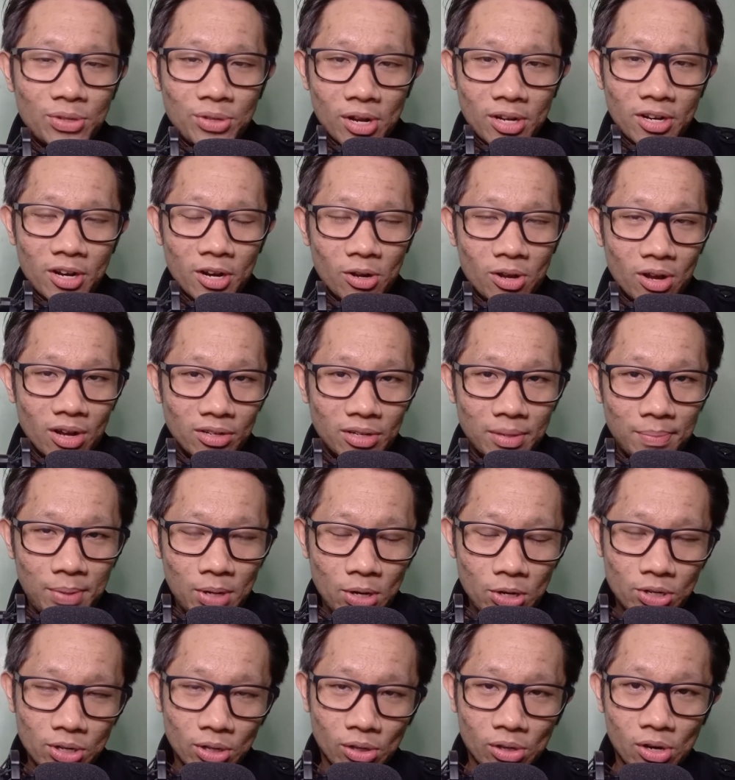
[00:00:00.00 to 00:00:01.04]
on our
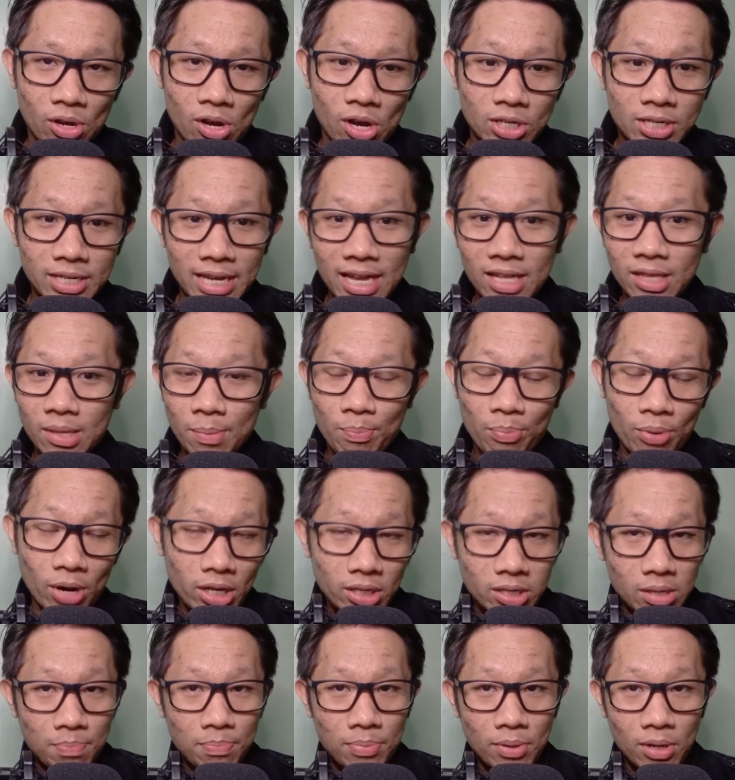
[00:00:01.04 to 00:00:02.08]
contribution clause and the
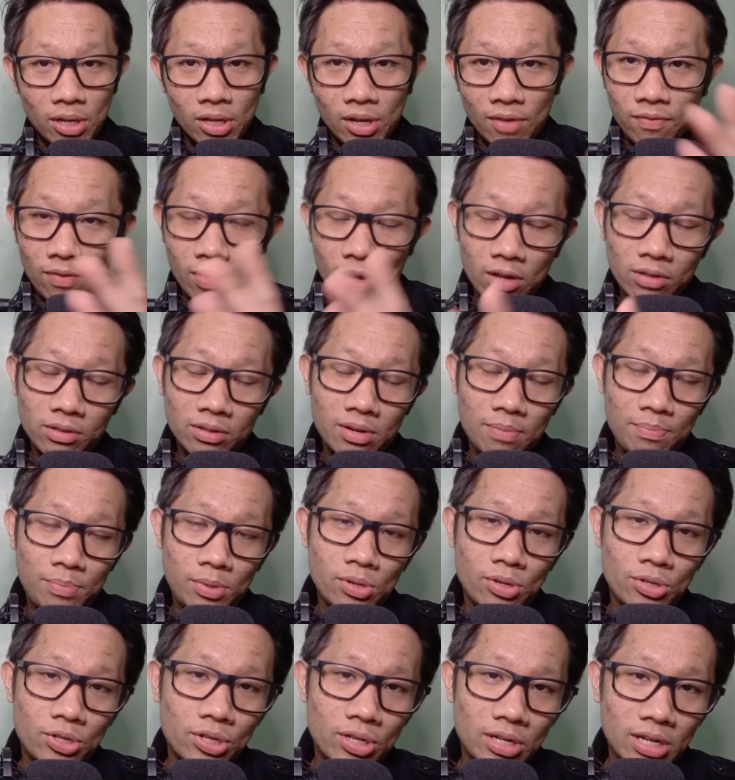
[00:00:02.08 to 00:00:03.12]
principle of
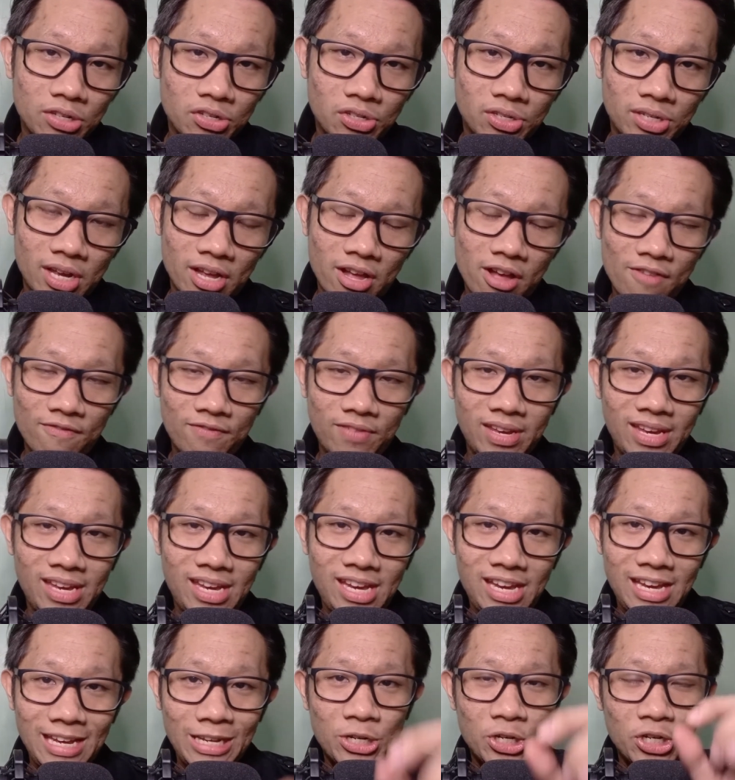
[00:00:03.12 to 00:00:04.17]
contribution itself,
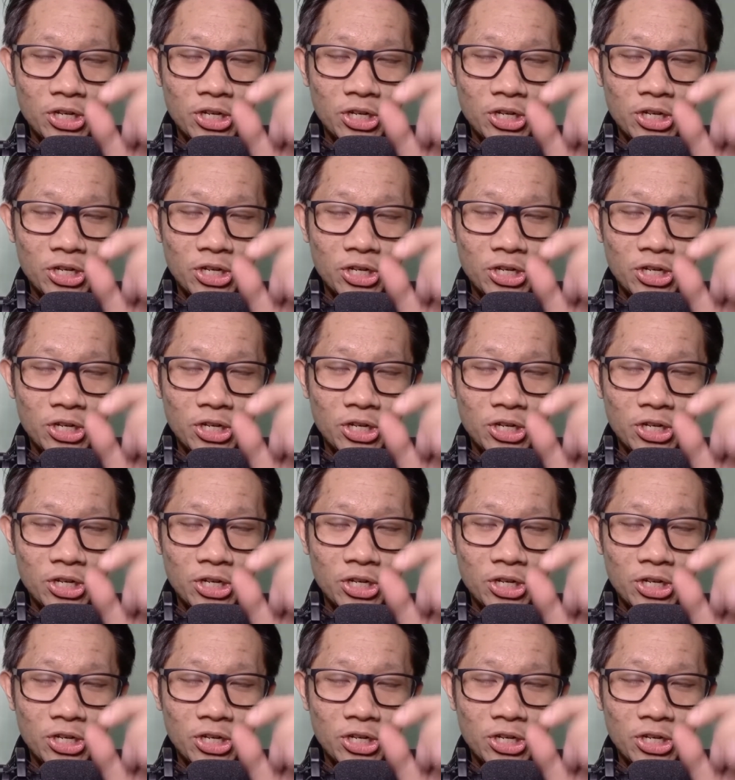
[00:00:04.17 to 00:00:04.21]
each